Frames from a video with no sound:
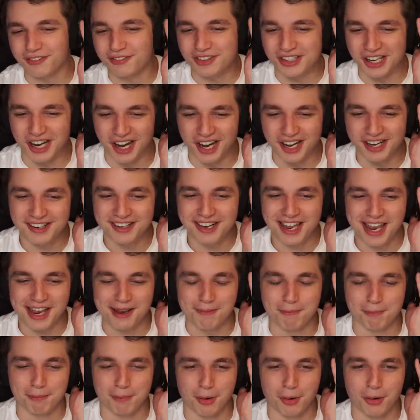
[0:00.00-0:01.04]
done
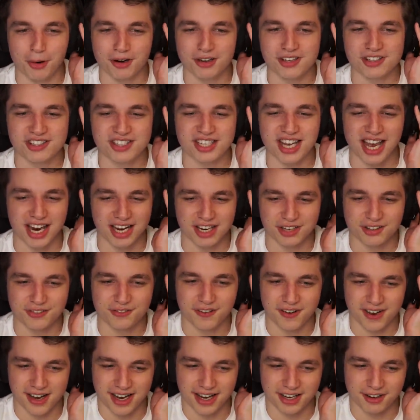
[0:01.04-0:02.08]
a more
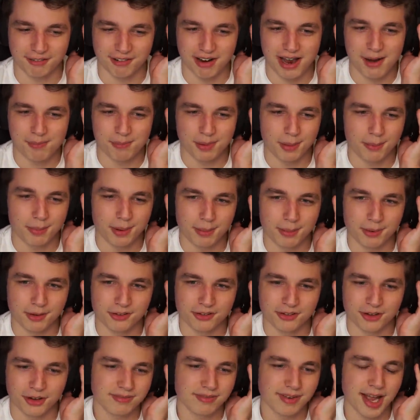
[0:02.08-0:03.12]
satisfying wrap-up
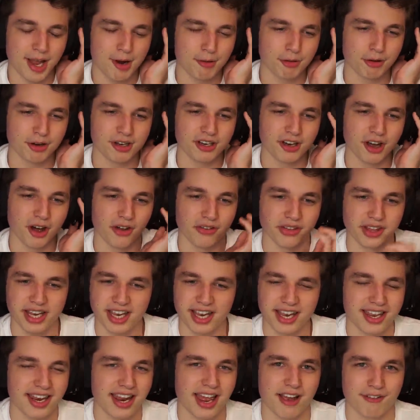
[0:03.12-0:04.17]
episode. I really don't. They
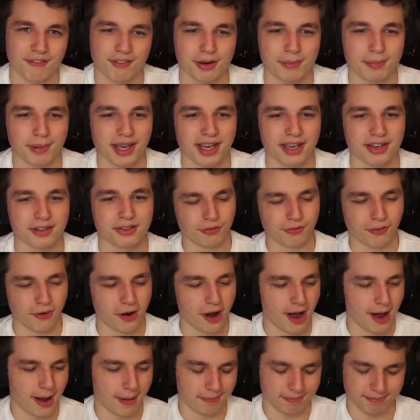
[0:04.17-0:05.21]
hit every base.
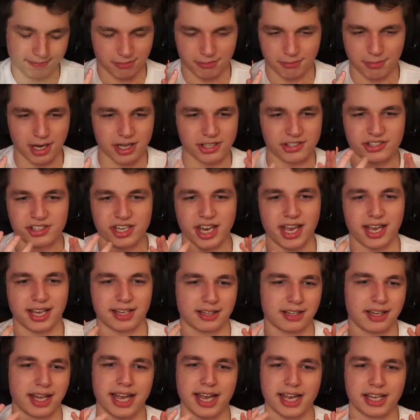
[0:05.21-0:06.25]
From Mustang
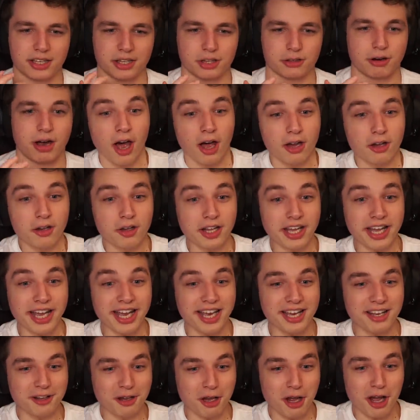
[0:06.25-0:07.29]
laying the ground.
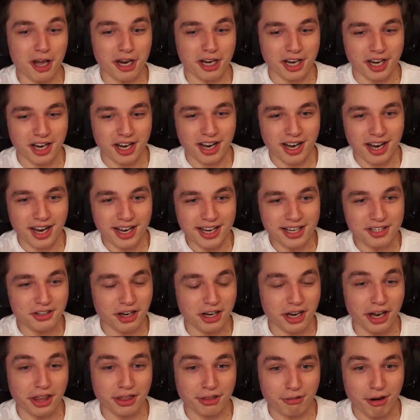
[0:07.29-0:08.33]
laying. look! He's
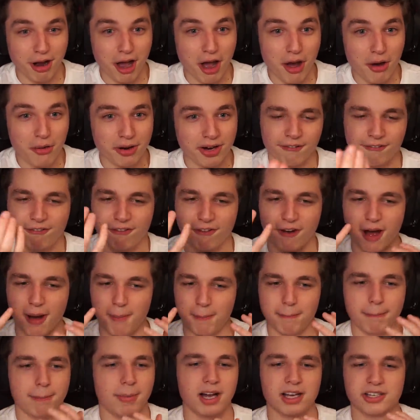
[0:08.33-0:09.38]
on a throne!
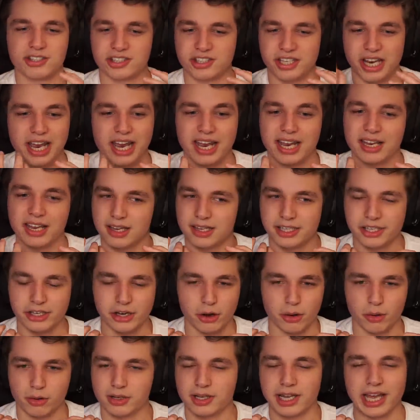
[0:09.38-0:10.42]
From Mustang, you
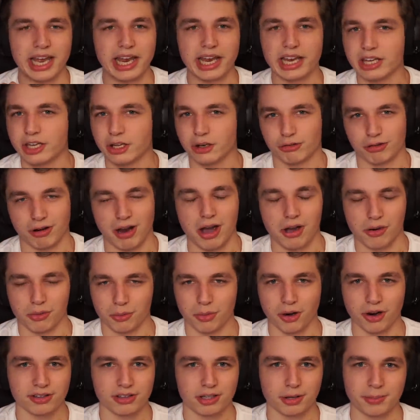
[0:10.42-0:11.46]
know, laying the
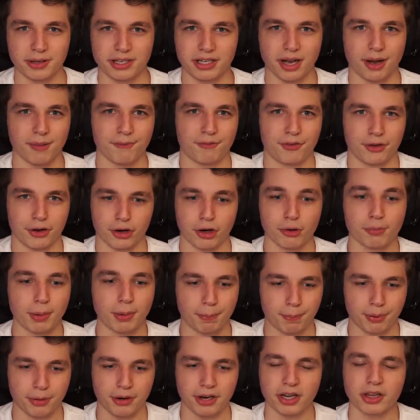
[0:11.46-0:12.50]
groundwork to become Fuhrer,
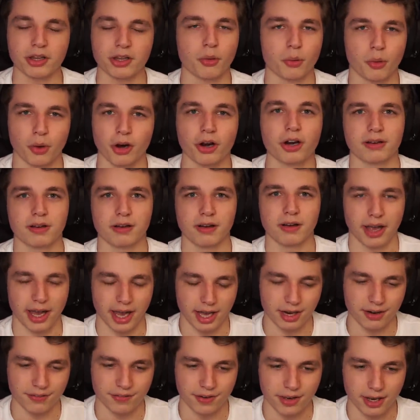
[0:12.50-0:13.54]
but putting the work
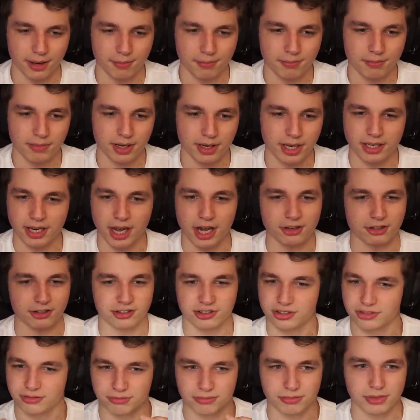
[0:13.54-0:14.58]
ahead of him and not
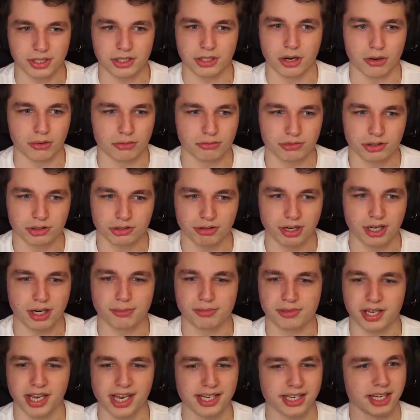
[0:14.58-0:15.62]
just, you know, straight
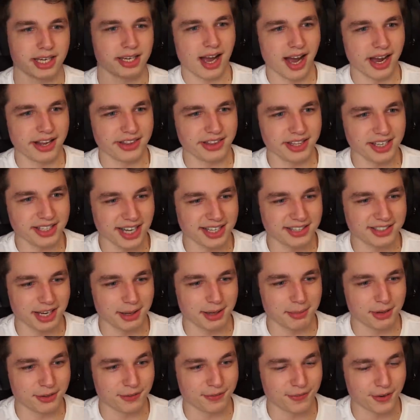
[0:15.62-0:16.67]
up taking. I think that's
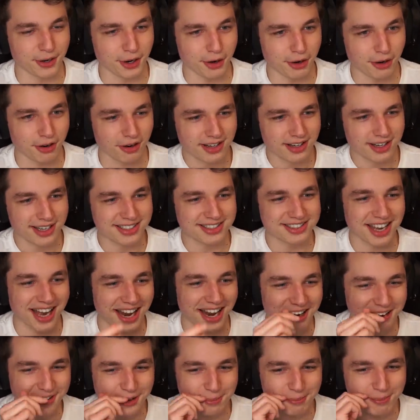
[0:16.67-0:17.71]
him as Fuhrer. He's
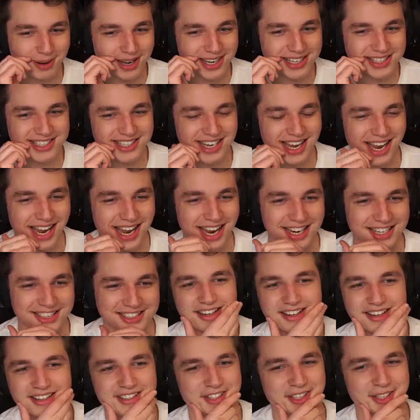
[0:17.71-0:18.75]
got a little
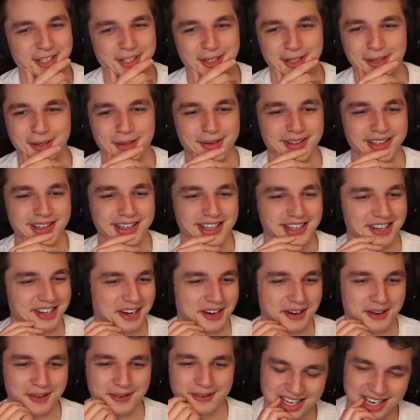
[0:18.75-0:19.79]
mustache to, you
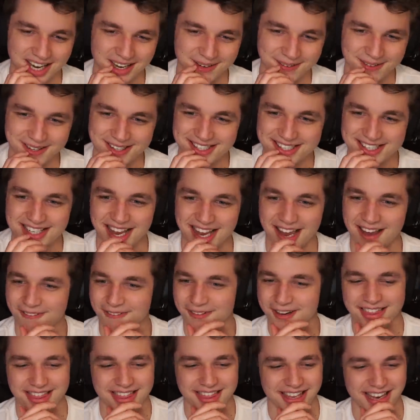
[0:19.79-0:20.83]
know, I mean, just
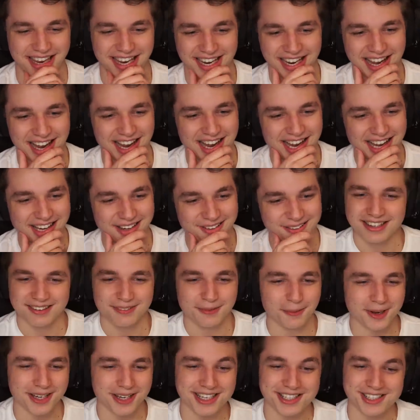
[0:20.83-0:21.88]
everything. I don't,
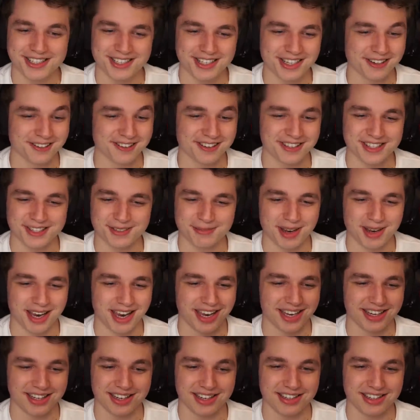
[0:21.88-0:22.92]
what a series,
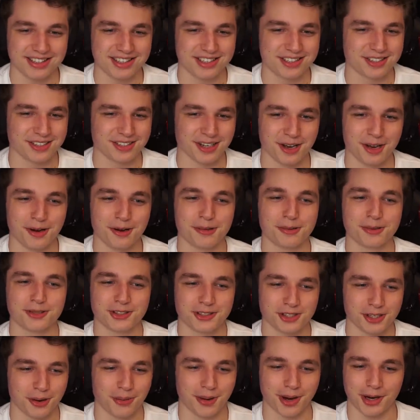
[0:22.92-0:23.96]
man. So,
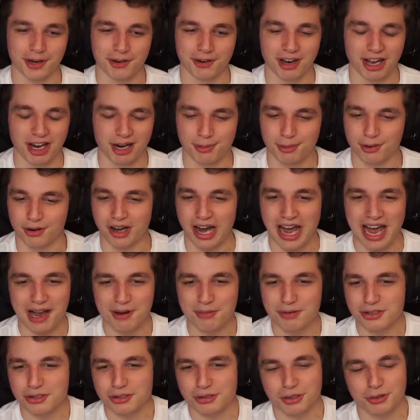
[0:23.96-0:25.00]
so incredible. I
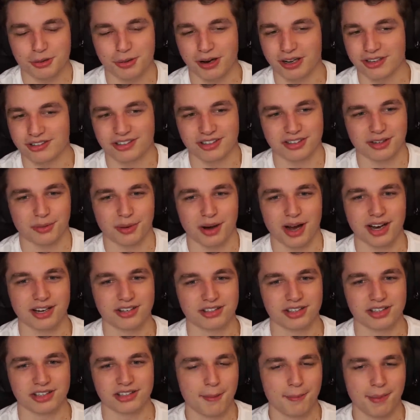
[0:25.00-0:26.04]
was requested to
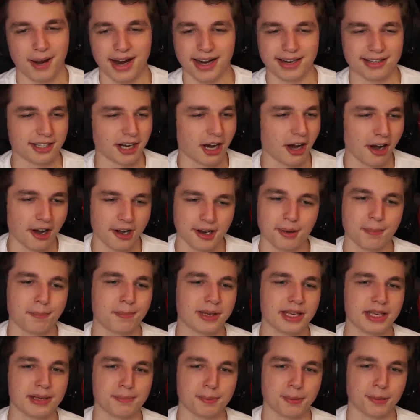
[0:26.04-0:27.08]
watch this by a ton of
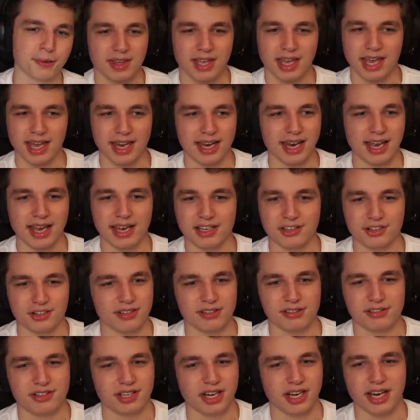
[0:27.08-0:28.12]
people and it
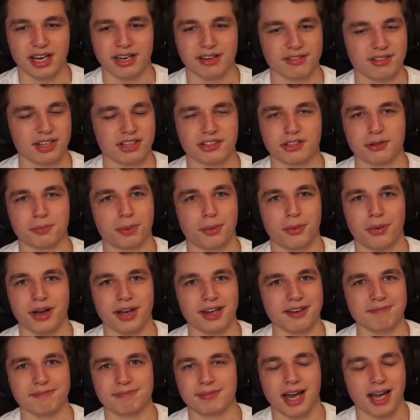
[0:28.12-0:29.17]
just didn't
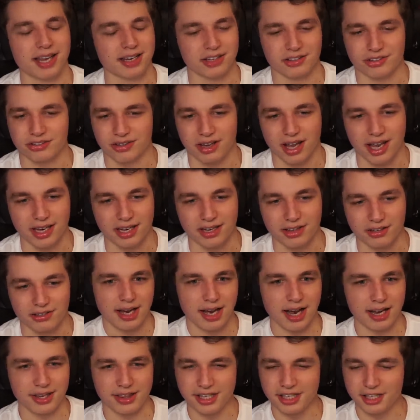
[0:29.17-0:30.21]
disappoint. Not in the
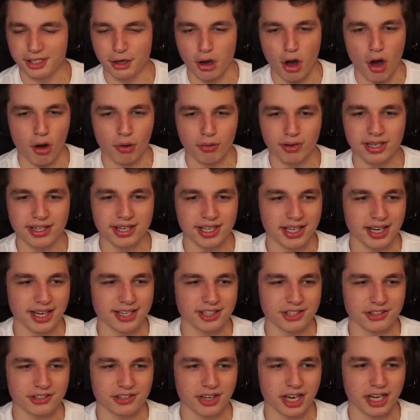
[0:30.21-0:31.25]
slightest. I think the only thing I
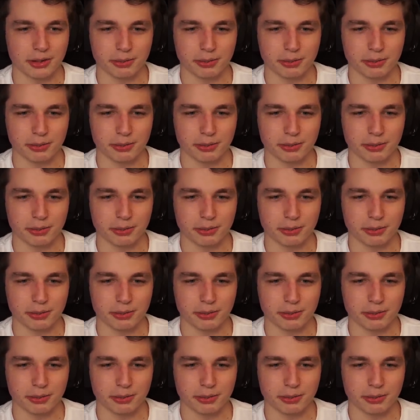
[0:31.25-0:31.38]
disliked